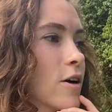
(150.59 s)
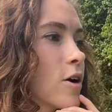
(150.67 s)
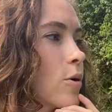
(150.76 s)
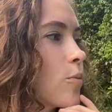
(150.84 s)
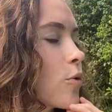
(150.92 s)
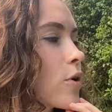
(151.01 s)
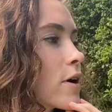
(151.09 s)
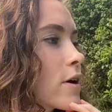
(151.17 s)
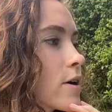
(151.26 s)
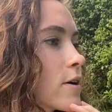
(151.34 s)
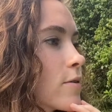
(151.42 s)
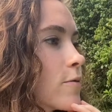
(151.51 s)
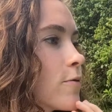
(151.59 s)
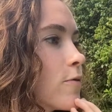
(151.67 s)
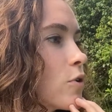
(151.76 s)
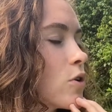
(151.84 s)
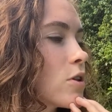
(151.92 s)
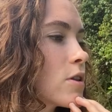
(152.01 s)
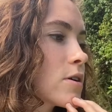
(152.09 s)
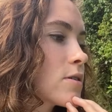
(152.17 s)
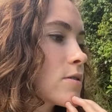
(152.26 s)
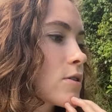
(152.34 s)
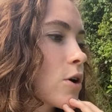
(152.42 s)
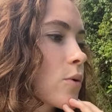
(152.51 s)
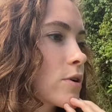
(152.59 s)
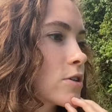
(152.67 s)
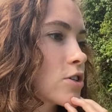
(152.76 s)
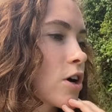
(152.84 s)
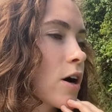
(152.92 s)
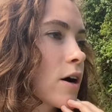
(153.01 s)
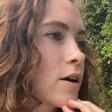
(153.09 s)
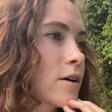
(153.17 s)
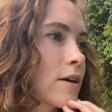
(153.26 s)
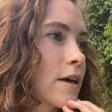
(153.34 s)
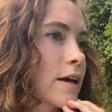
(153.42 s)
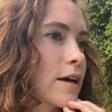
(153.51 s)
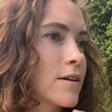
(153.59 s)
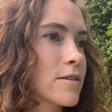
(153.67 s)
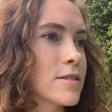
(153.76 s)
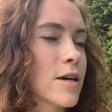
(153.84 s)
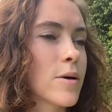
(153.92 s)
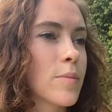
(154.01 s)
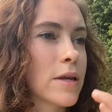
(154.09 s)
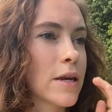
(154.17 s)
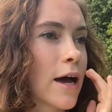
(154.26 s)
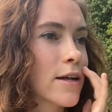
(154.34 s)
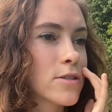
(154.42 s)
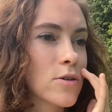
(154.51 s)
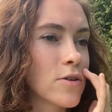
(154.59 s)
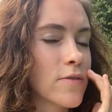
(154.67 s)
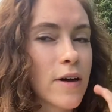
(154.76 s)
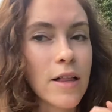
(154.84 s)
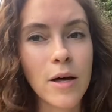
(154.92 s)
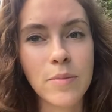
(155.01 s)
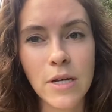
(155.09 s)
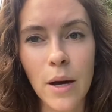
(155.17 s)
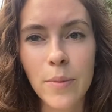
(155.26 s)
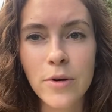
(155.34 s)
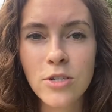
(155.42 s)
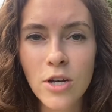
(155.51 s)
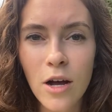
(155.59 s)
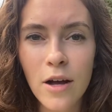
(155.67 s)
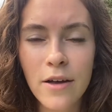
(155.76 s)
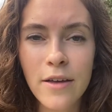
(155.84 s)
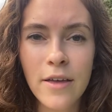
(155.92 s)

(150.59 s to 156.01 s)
more full lower jaw and a not so developed upper jaw.